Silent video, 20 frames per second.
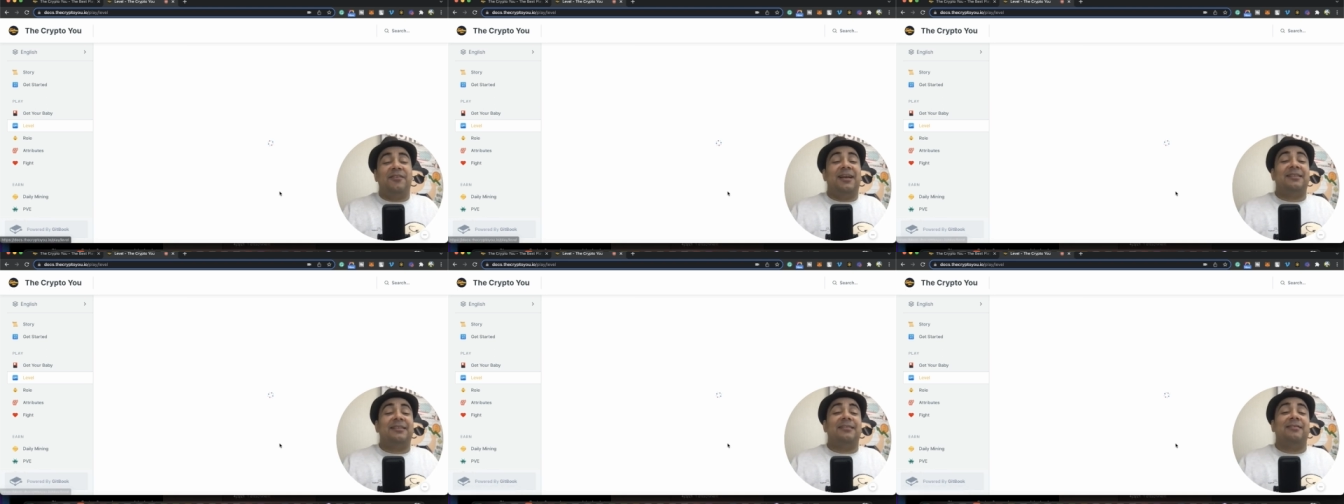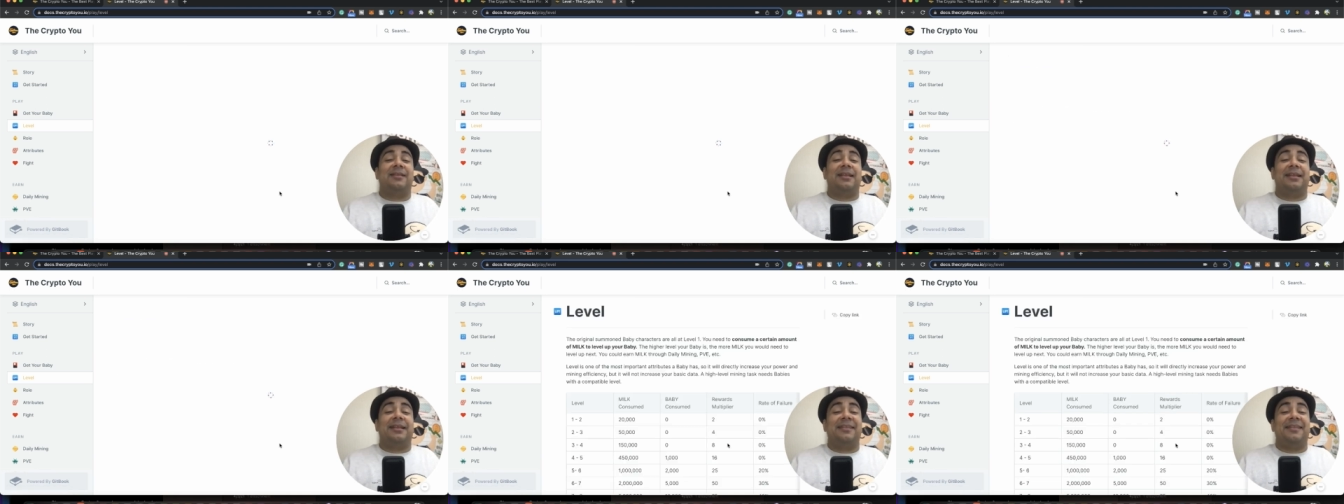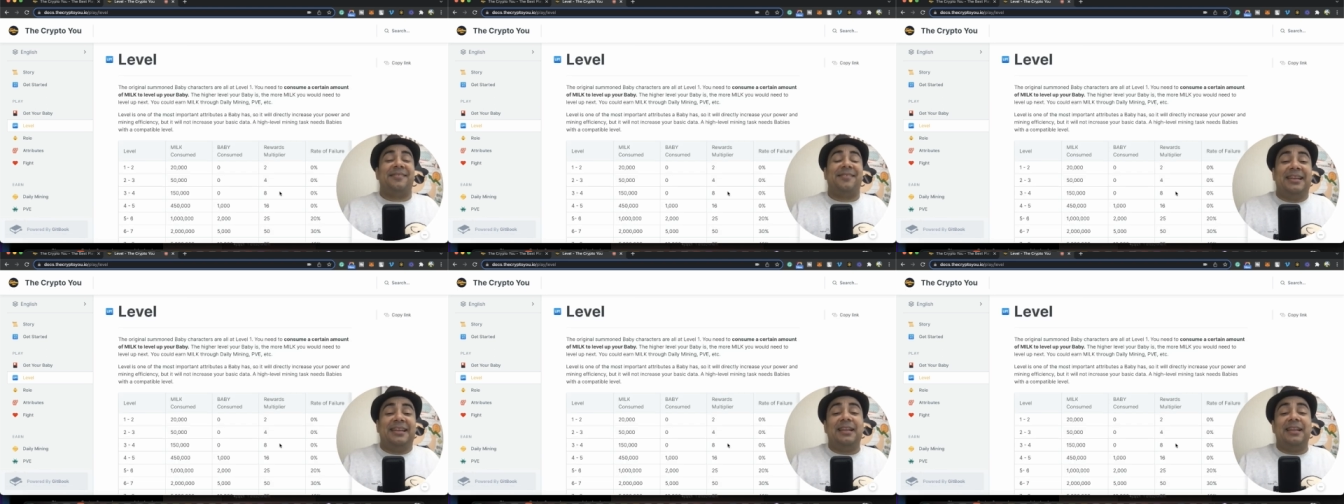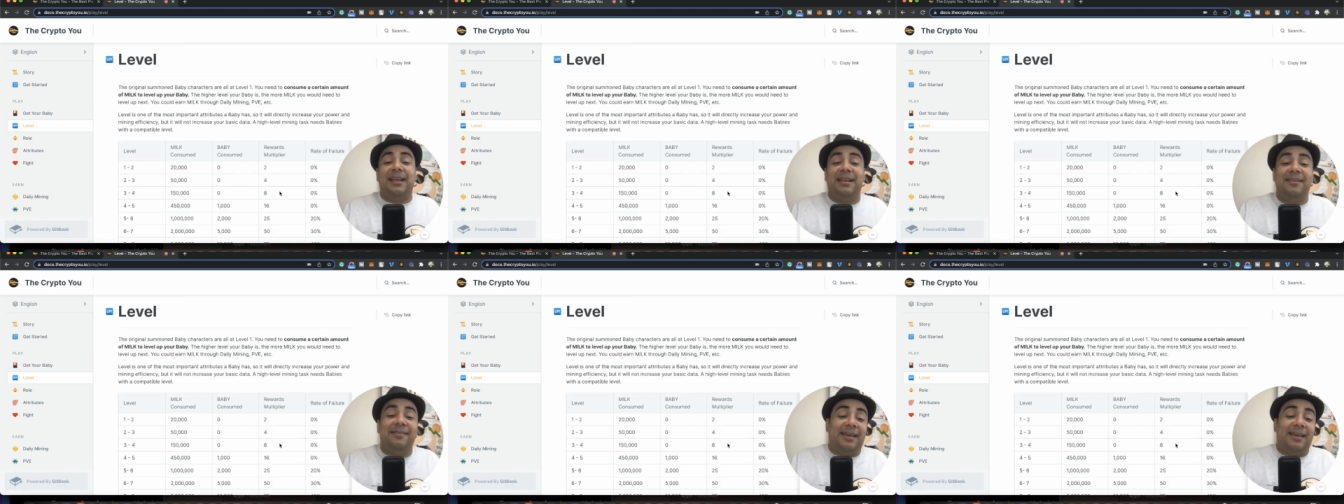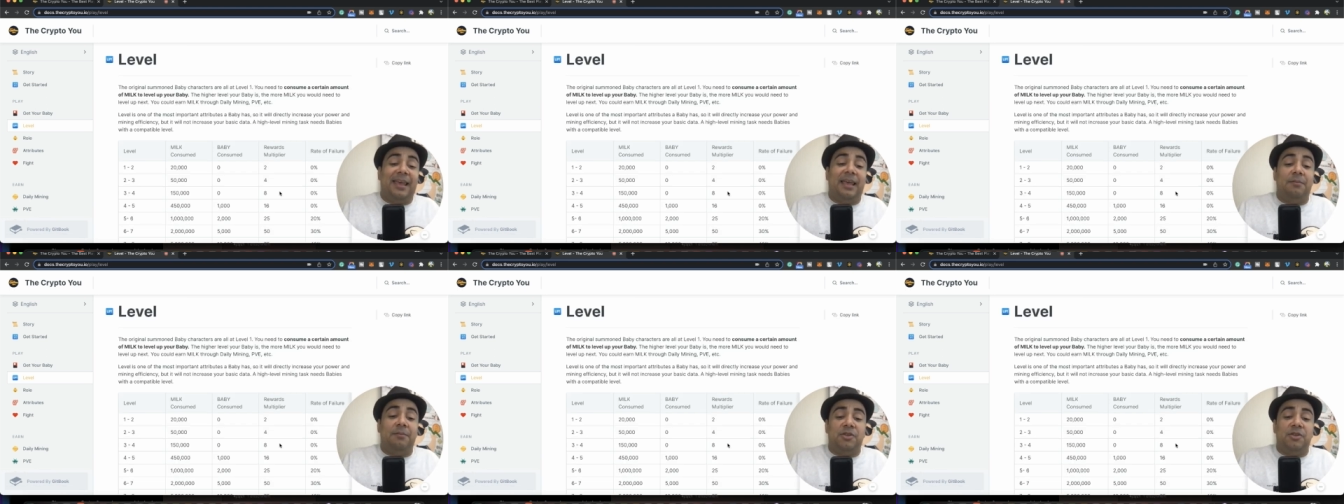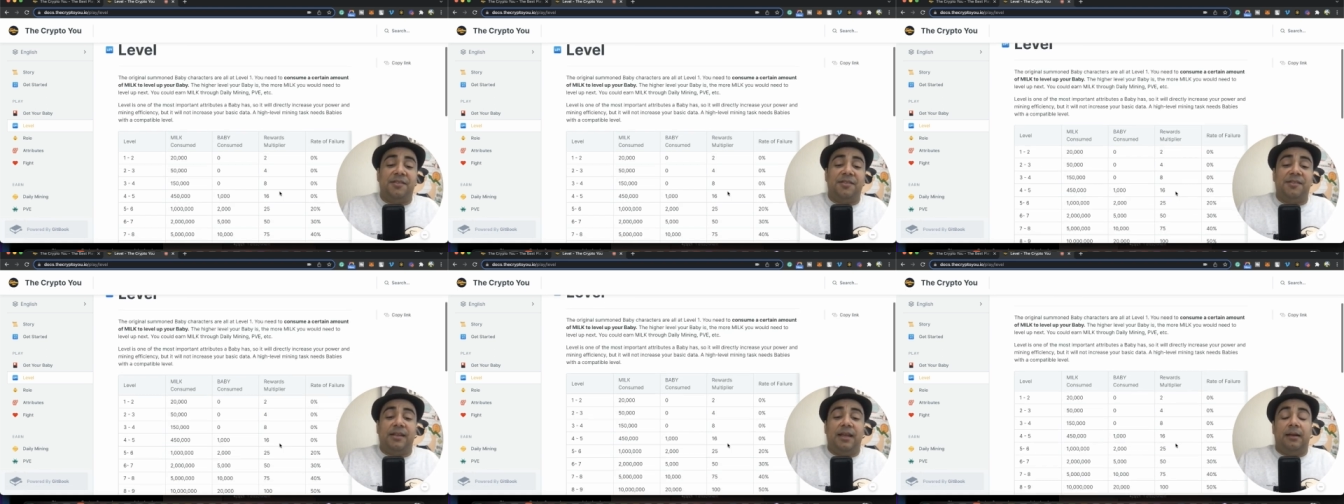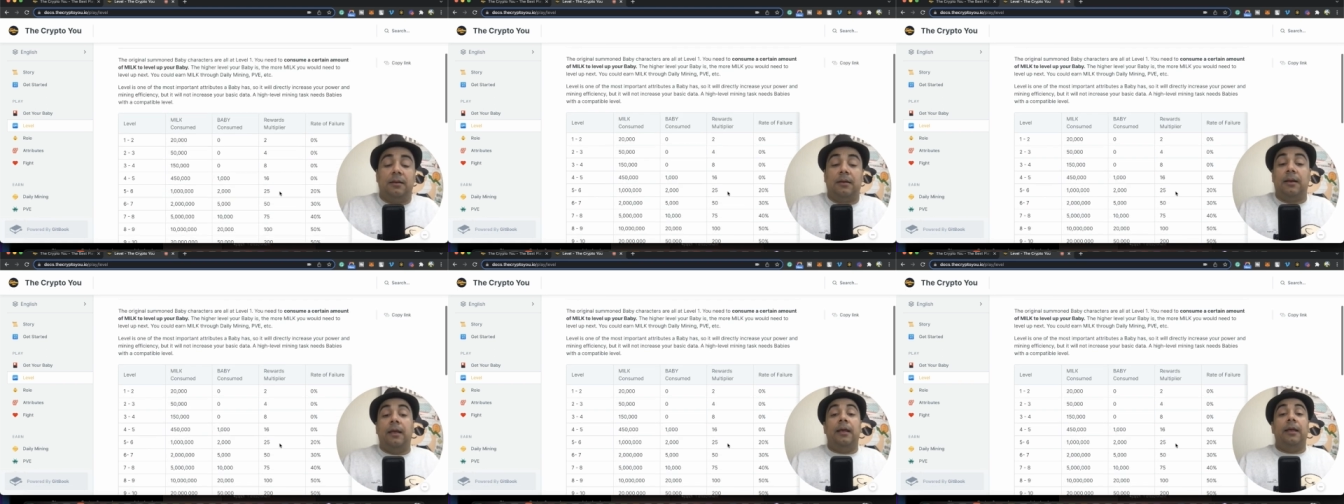not seen it in the game just
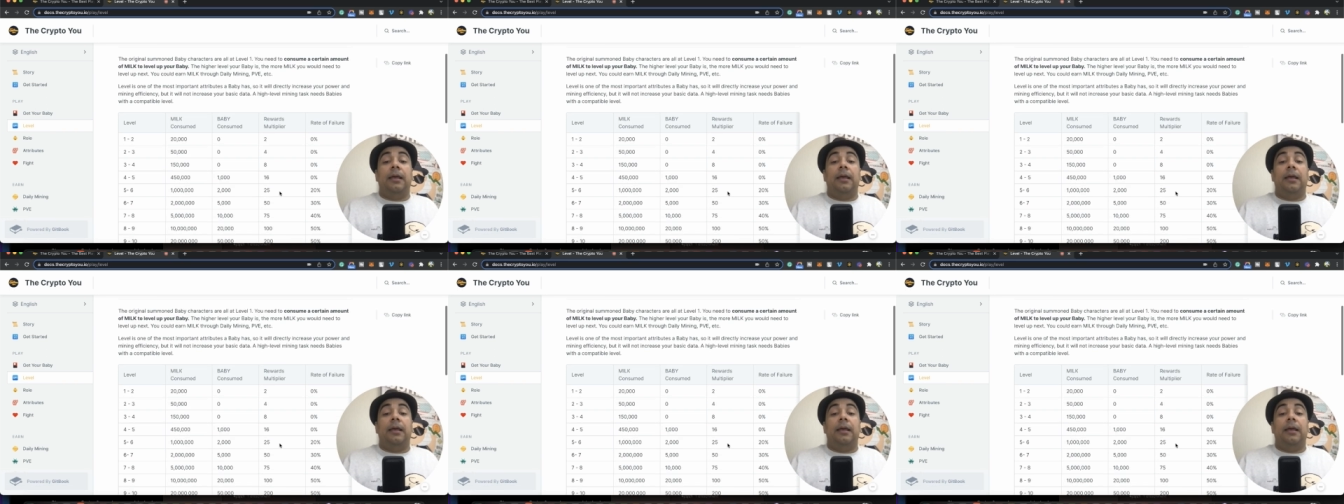yet.